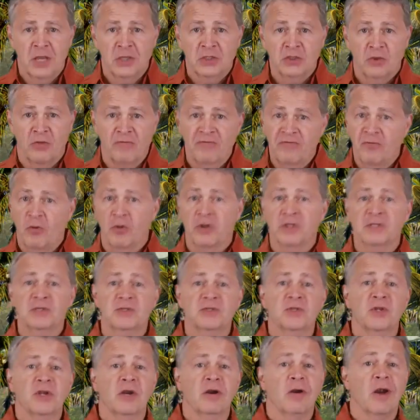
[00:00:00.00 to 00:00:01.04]
so
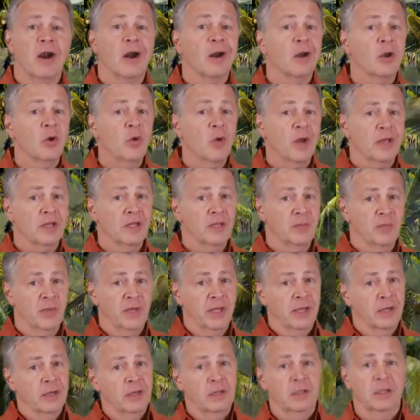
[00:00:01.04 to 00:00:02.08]
forests there are quickly
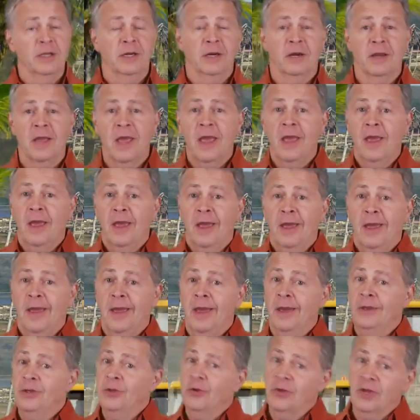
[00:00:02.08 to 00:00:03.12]
being cleared.
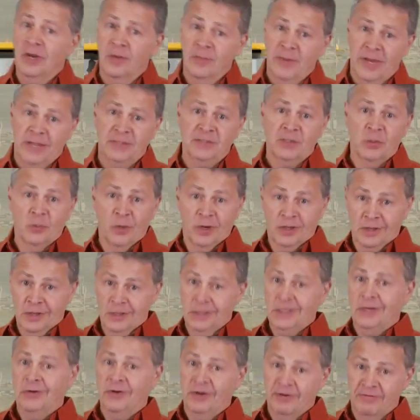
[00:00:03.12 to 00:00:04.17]
And you can imagine what
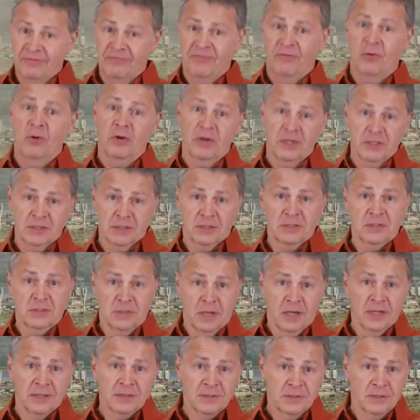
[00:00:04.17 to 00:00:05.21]
clearing forests
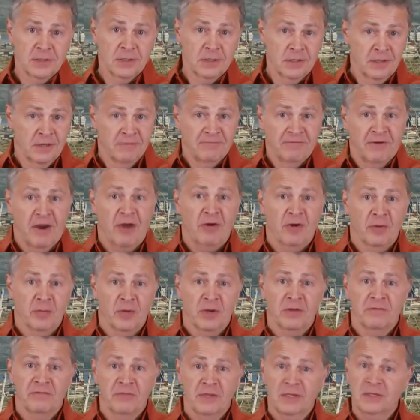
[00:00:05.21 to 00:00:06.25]
does to the
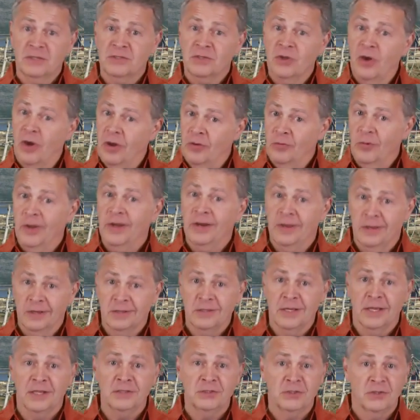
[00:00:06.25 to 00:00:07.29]
environment of these already
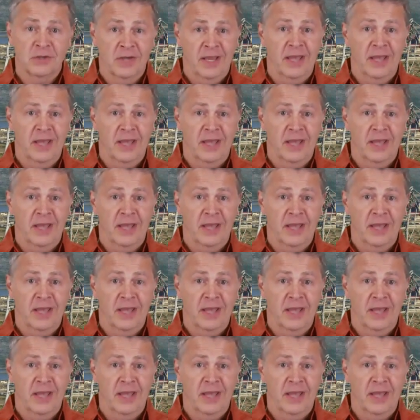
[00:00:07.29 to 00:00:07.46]
endangered